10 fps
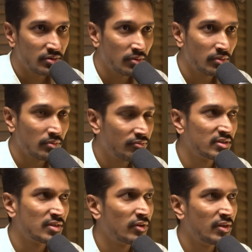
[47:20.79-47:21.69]
So
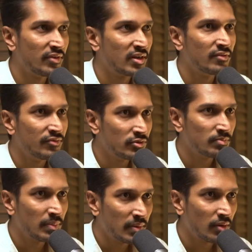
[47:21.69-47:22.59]
first of all, if it
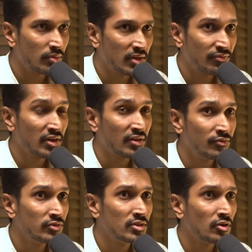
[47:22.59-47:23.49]
confuses people out, if it
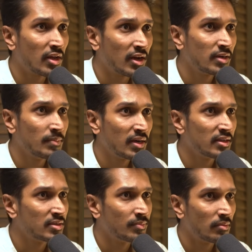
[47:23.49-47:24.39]
confuses your target
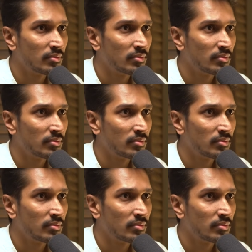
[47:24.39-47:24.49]
market, it's a